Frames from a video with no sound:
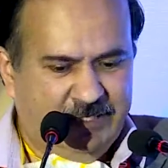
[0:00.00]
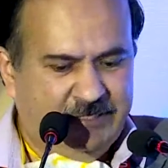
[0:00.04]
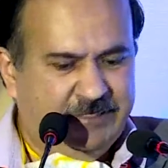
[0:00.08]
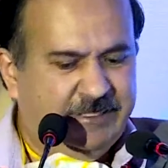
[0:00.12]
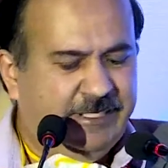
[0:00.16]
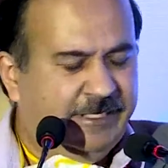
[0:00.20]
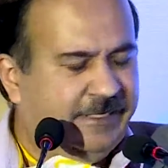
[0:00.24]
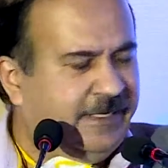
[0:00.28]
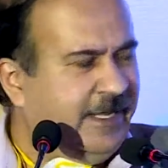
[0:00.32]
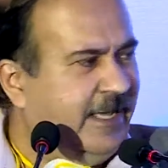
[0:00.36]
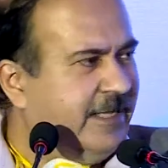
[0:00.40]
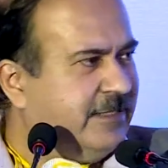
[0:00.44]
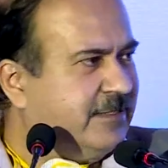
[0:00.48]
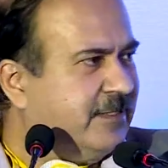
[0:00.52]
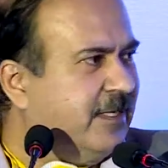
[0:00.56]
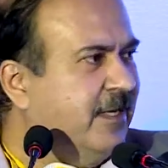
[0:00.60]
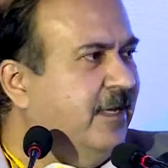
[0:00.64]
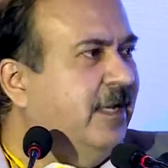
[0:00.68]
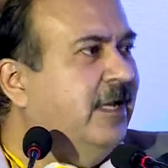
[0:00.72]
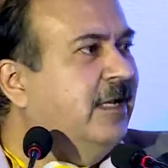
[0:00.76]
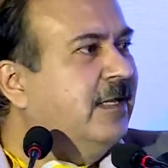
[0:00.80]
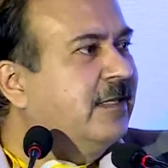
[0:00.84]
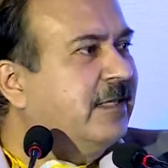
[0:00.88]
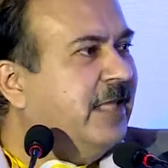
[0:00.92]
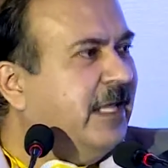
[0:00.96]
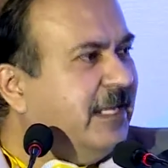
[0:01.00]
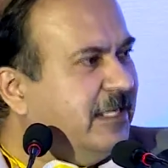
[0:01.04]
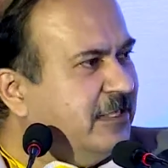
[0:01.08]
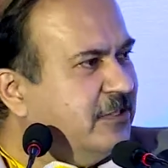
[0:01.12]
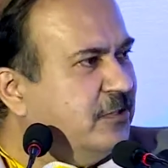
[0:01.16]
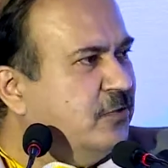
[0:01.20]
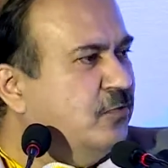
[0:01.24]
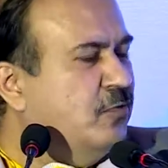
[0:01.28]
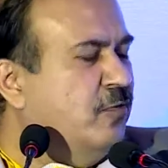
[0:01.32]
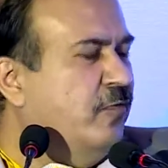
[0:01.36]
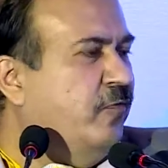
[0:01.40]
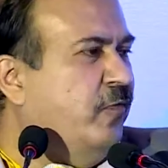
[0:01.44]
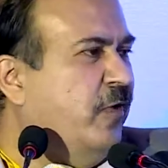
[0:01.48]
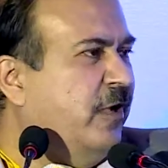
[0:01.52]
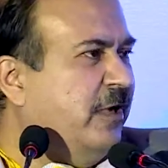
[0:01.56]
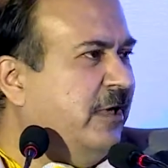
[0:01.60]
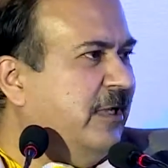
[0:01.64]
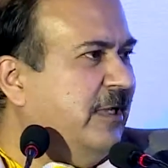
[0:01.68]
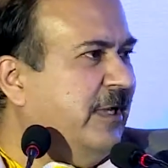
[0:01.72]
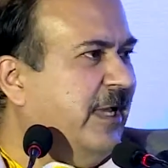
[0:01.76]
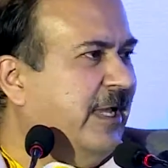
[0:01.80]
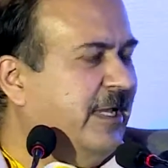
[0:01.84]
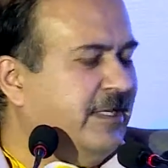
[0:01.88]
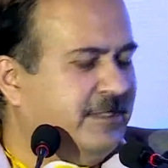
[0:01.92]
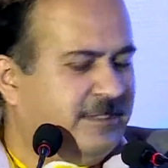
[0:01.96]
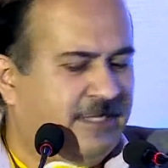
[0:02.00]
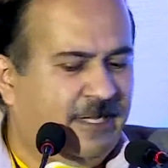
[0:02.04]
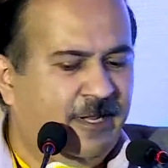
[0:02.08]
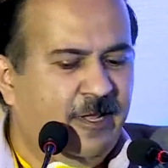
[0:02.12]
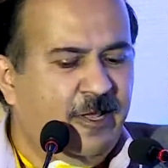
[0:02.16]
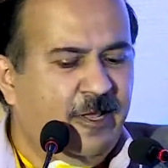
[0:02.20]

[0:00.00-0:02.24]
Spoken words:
detached, there is no fertilization.